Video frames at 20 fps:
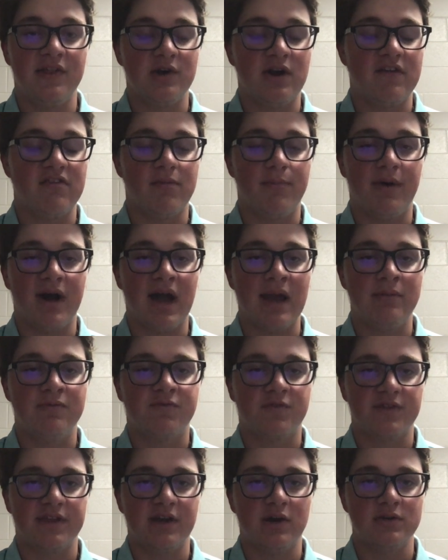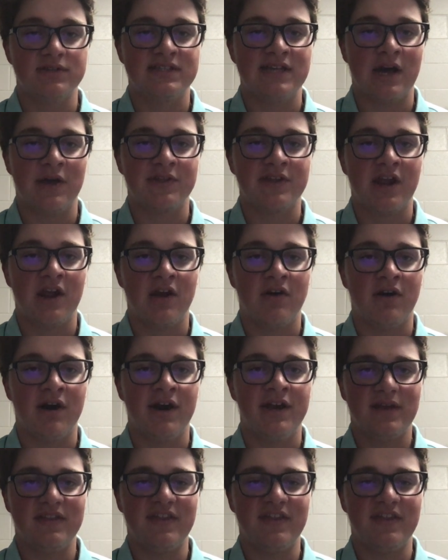They'll have a bye before they host South Carolina,